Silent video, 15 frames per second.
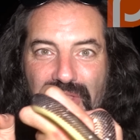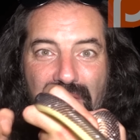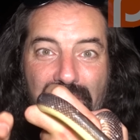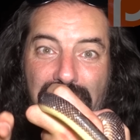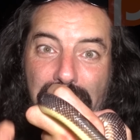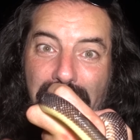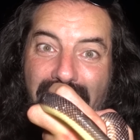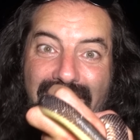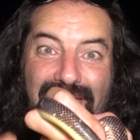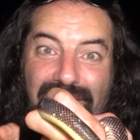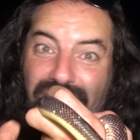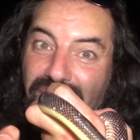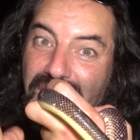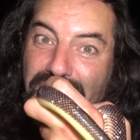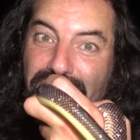love the planet,
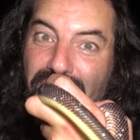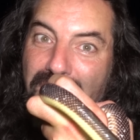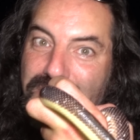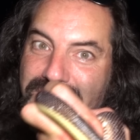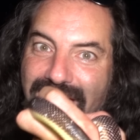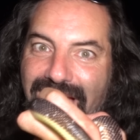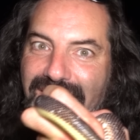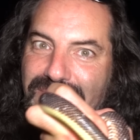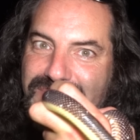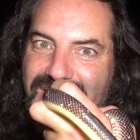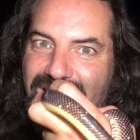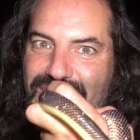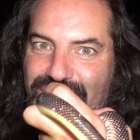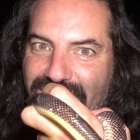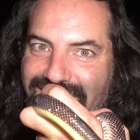feed your reptile
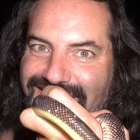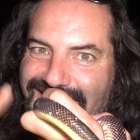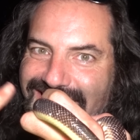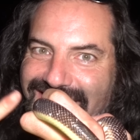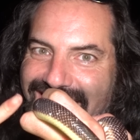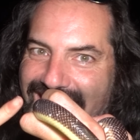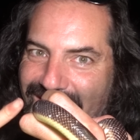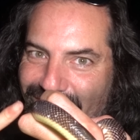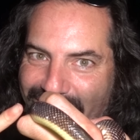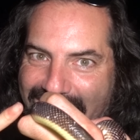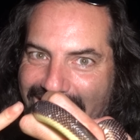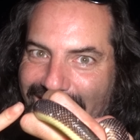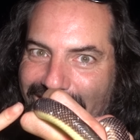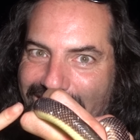obsession, and rattle